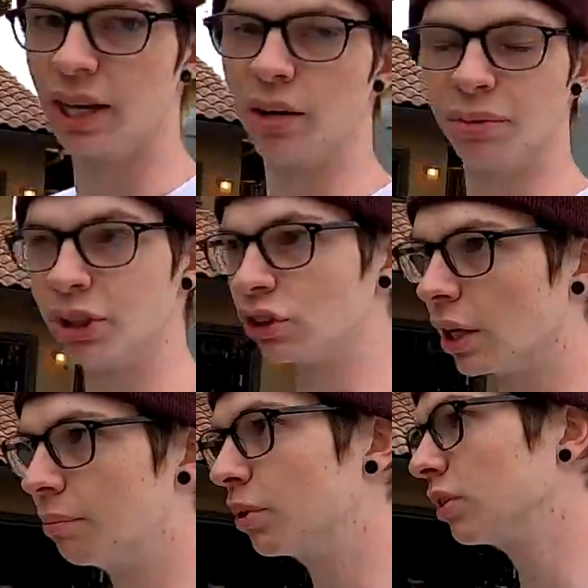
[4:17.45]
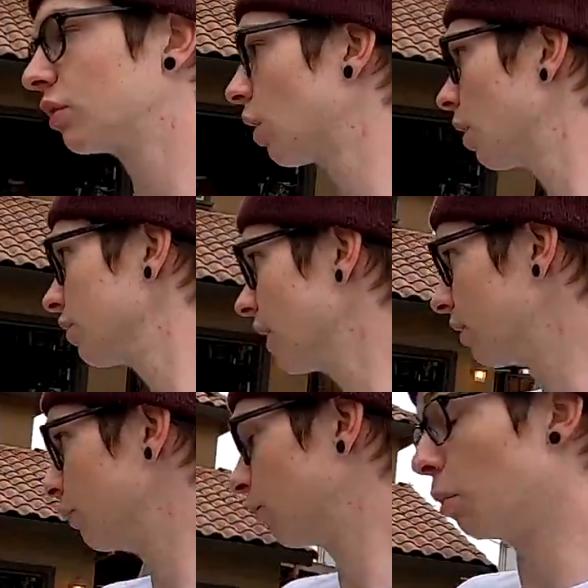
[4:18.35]
I'm going to try and build this car as a
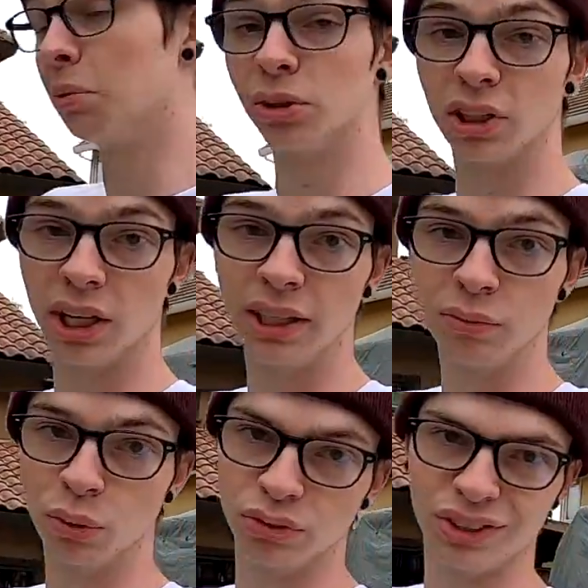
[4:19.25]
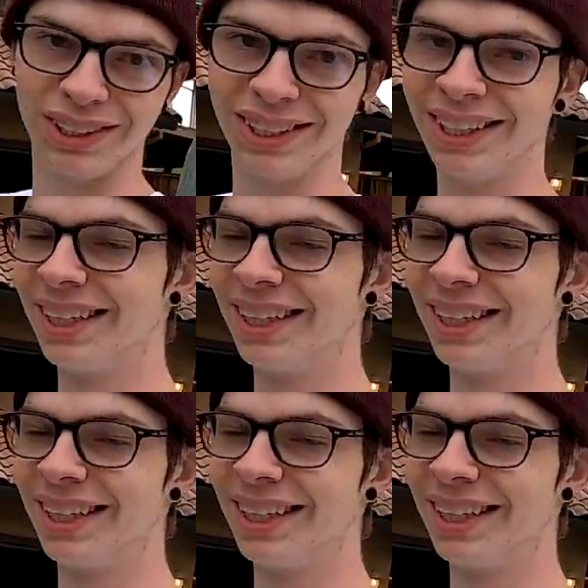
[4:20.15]
full bolt-on. We'll see.